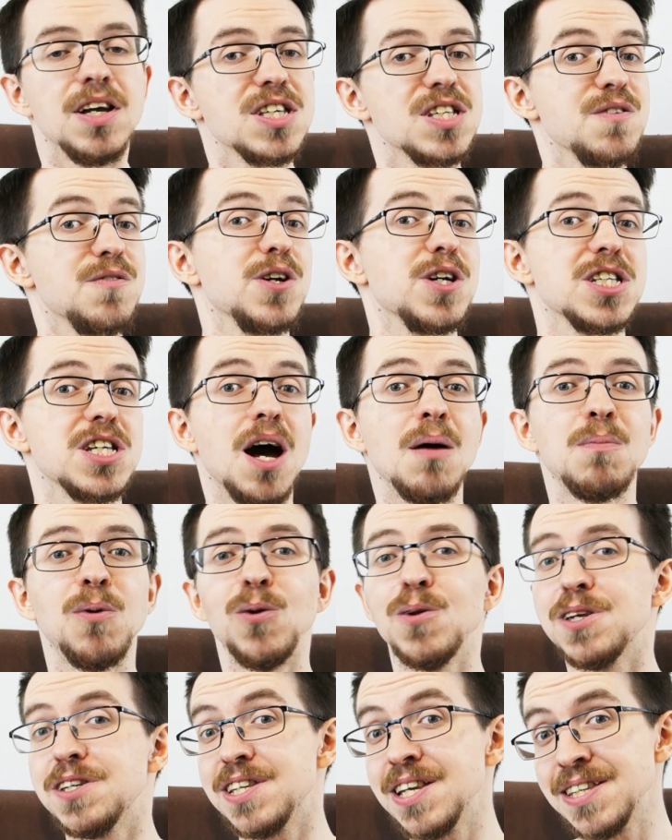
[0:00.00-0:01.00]
So for
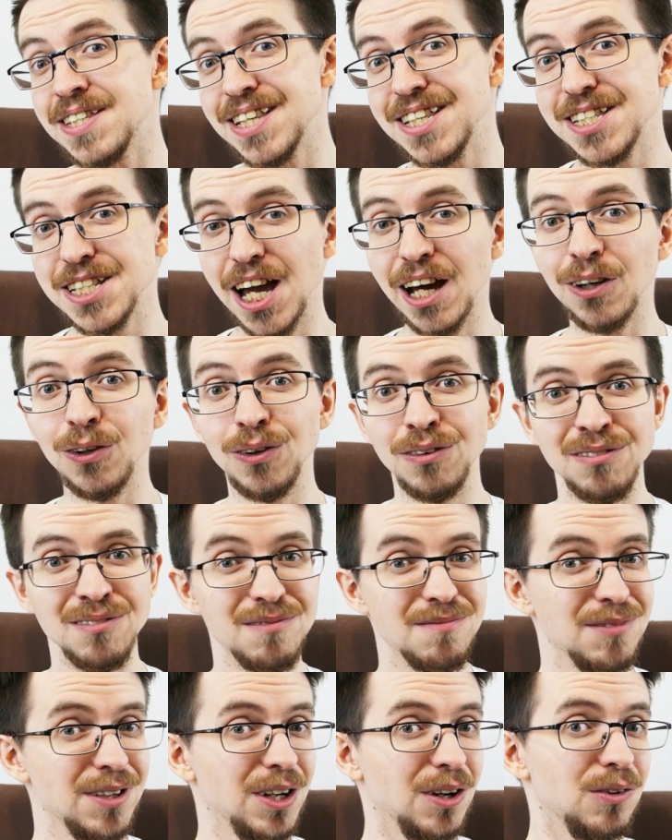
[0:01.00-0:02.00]
example, since this channel,
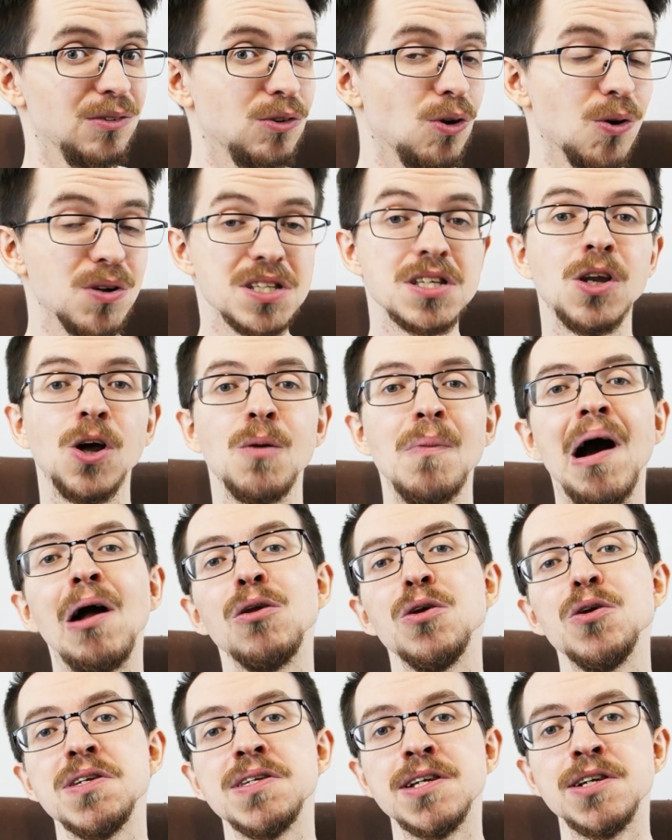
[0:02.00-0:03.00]
you know, talks a lot
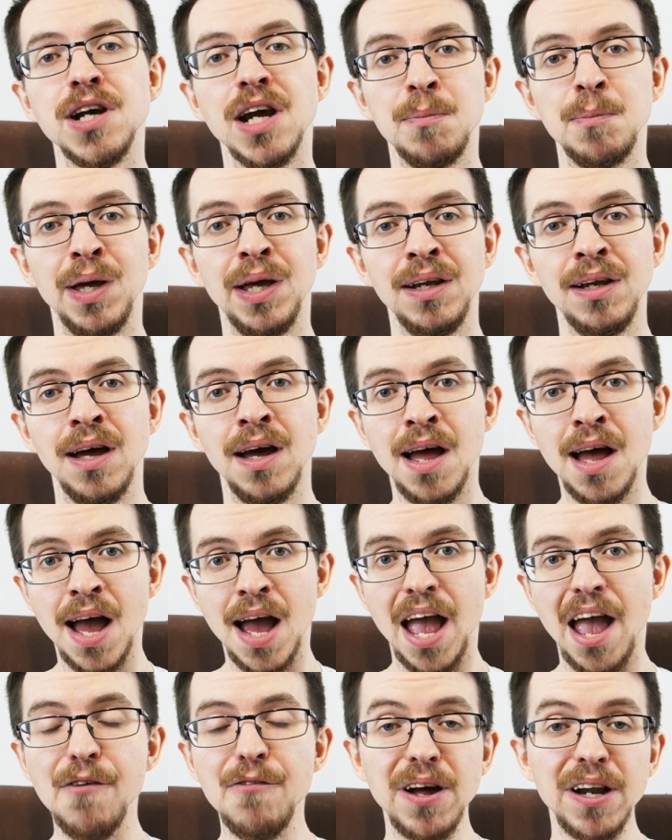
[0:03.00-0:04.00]
about lucid dreaming,
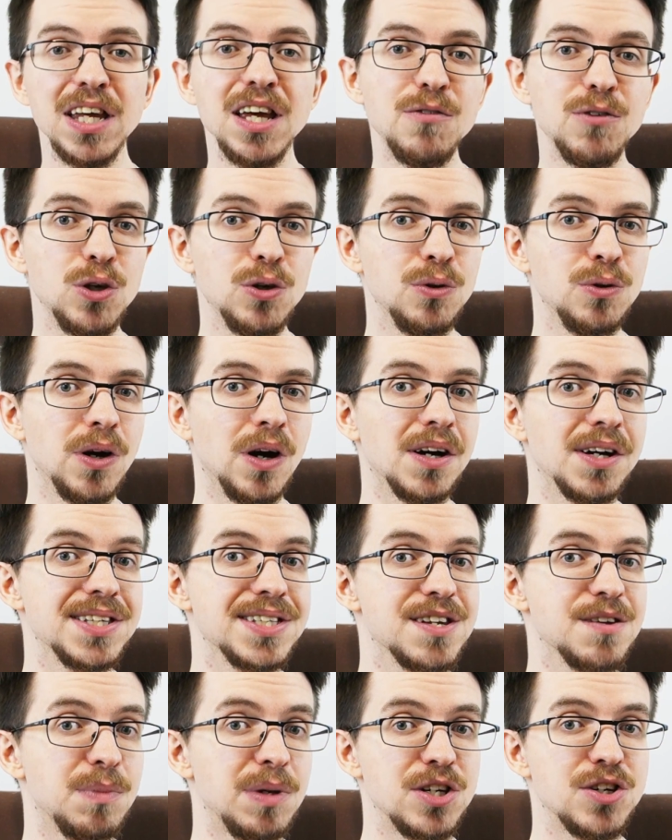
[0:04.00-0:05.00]
if any of you
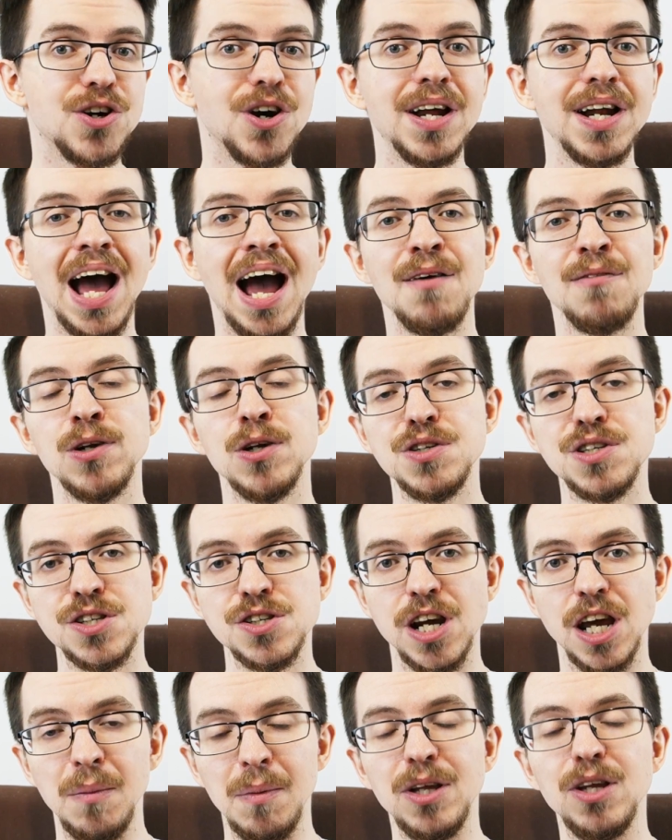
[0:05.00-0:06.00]
guys have been trying to have a lucid
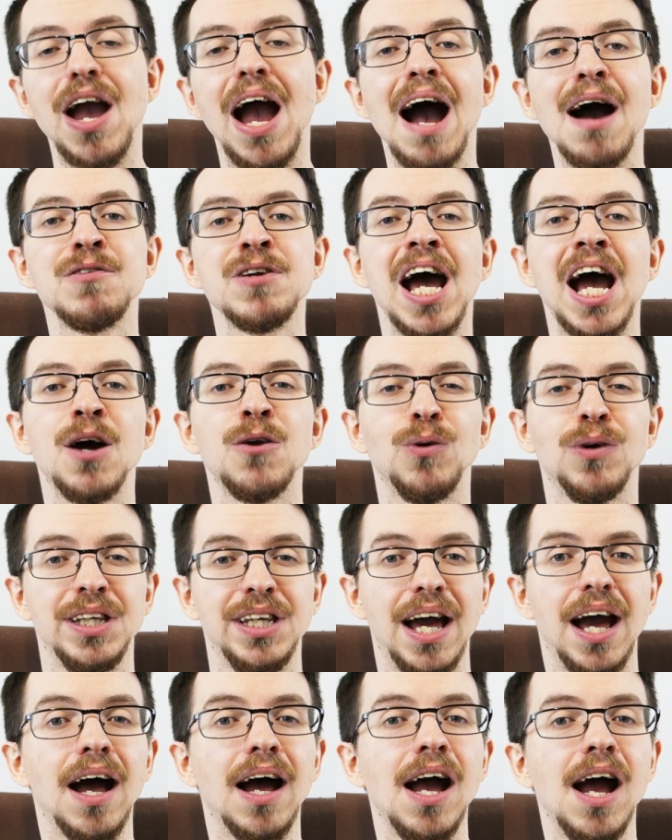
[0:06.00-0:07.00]
dream and you haven't had one
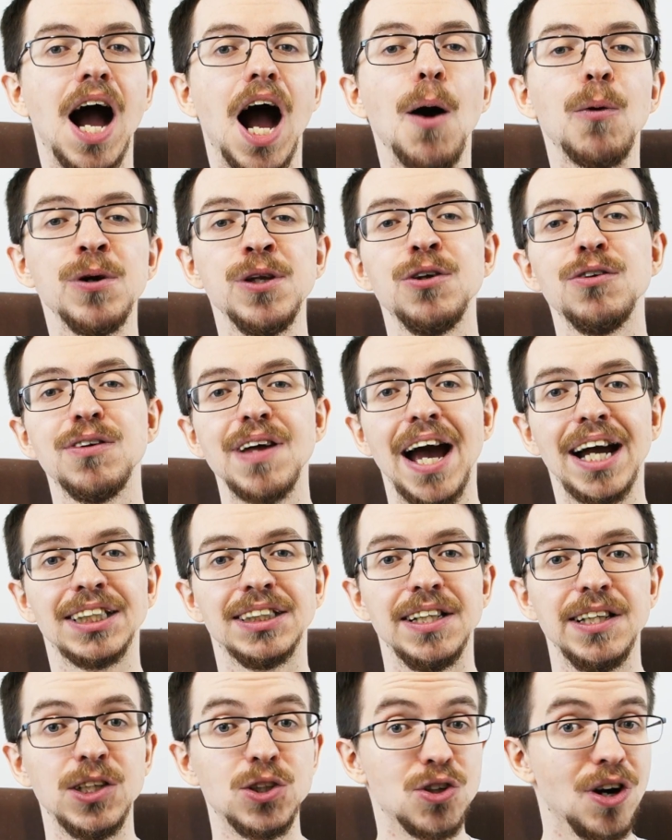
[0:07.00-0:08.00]
yet, I want you to
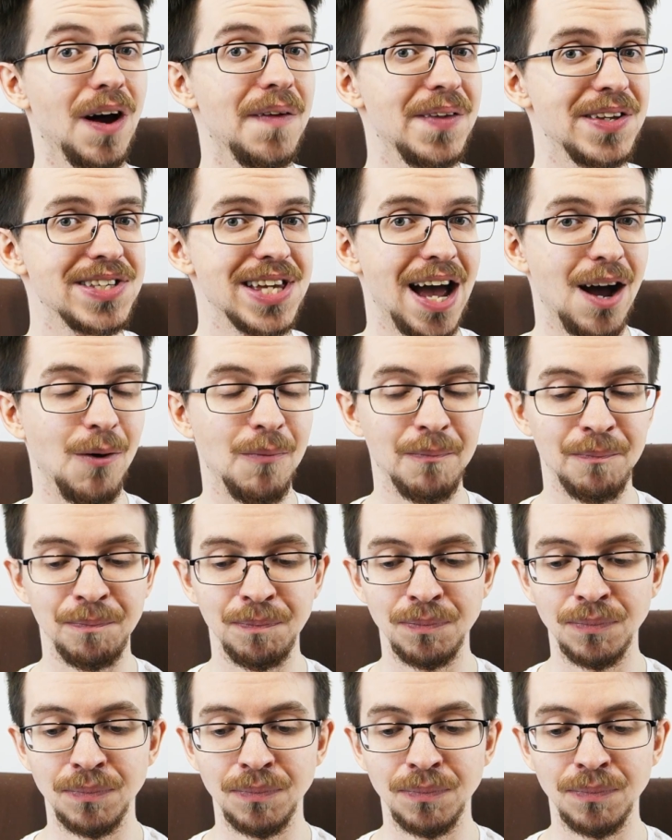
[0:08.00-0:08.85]
actually try this out.